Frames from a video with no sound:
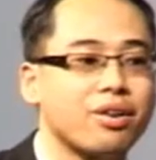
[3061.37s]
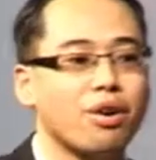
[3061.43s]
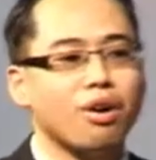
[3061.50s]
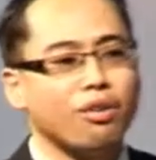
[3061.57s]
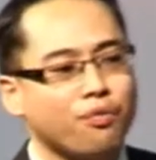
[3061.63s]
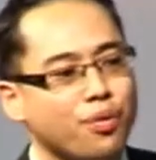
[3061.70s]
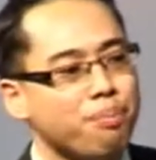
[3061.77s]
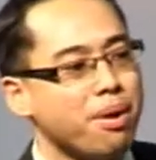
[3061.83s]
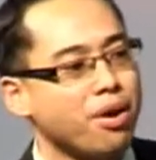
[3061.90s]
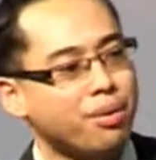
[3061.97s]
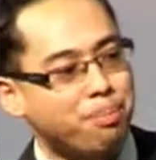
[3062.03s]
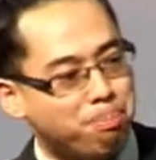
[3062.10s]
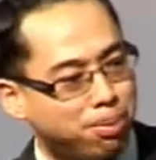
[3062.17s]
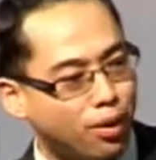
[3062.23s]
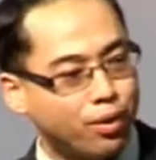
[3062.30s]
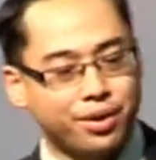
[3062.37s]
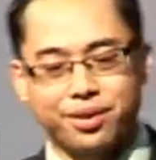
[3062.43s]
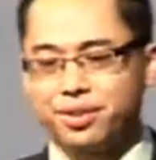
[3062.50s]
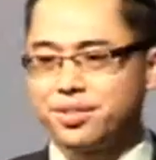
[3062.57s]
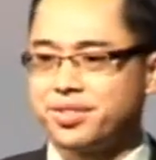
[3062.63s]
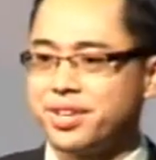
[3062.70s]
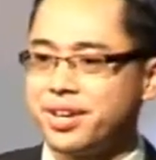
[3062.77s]
a call from our
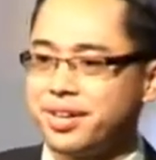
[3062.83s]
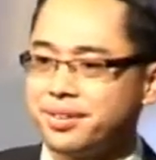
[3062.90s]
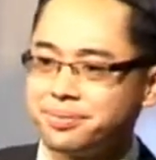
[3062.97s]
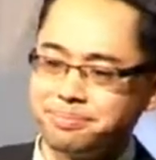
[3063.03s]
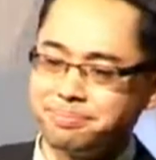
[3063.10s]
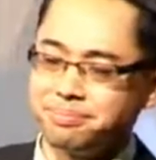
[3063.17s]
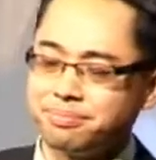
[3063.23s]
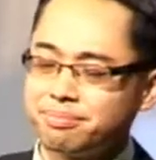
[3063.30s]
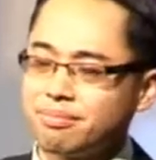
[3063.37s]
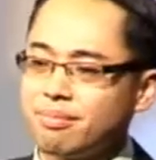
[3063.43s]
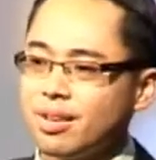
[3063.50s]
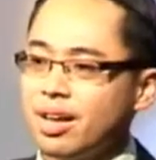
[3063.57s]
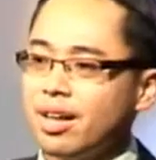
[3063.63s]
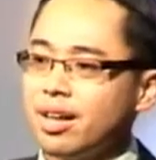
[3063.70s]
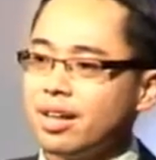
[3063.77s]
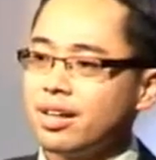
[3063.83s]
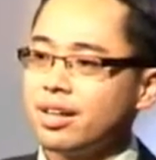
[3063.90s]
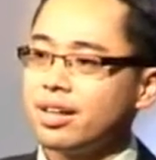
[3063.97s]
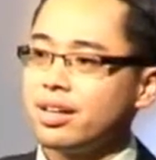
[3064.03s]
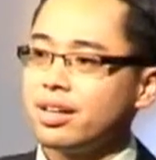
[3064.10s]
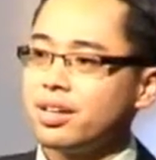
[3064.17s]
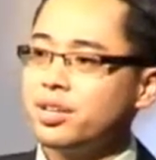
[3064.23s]
employer saying,
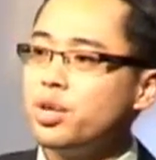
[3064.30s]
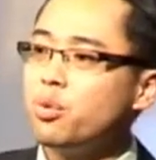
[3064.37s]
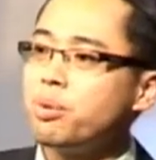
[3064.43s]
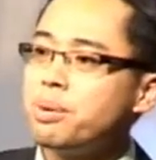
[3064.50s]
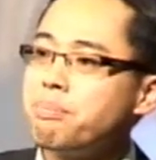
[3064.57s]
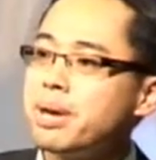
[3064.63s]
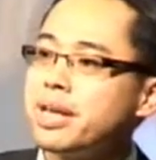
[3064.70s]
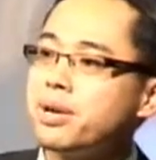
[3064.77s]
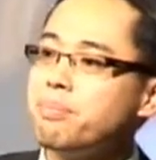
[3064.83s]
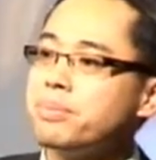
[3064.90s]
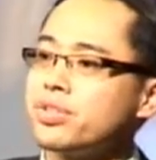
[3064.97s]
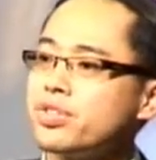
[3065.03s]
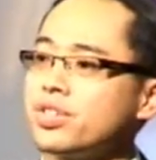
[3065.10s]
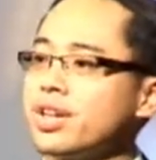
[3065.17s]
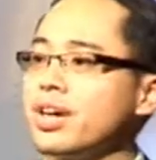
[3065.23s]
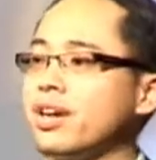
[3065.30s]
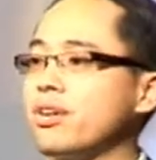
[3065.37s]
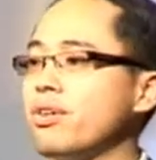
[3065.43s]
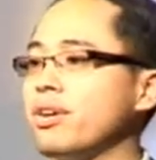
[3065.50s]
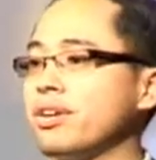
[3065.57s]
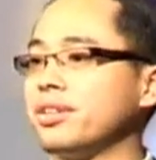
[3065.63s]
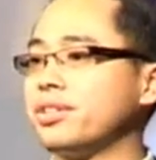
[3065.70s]
You know, we made a
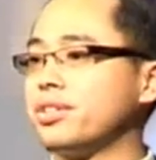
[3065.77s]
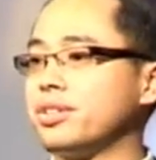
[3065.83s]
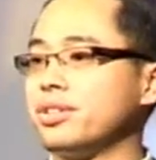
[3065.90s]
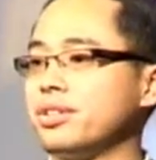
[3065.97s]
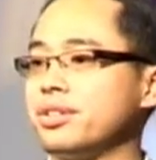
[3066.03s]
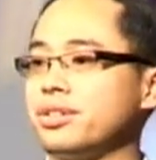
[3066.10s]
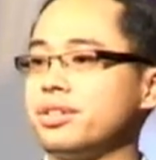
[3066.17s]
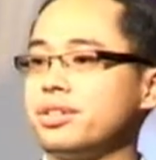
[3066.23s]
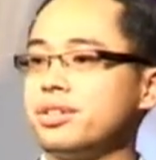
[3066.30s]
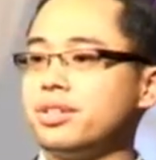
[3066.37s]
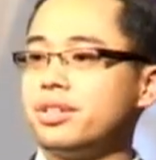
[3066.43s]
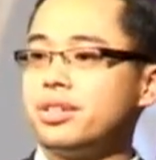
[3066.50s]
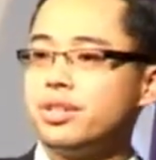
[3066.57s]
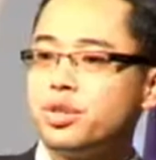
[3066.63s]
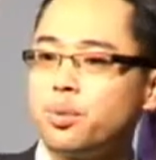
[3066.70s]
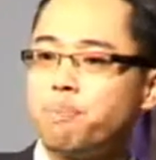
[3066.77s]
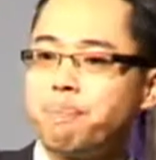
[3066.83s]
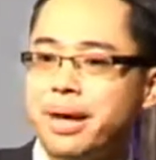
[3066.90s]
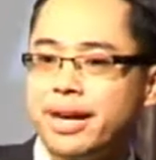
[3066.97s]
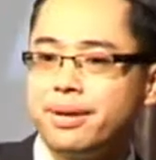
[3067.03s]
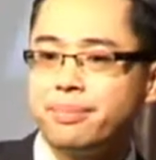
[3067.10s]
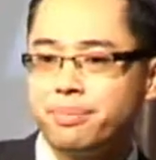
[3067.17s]
mistake on your,
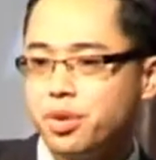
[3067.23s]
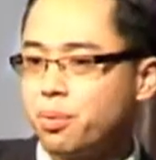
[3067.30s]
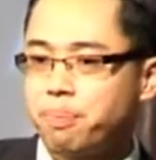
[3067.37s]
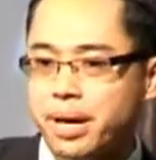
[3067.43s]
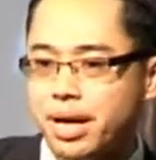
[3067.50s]
pay, your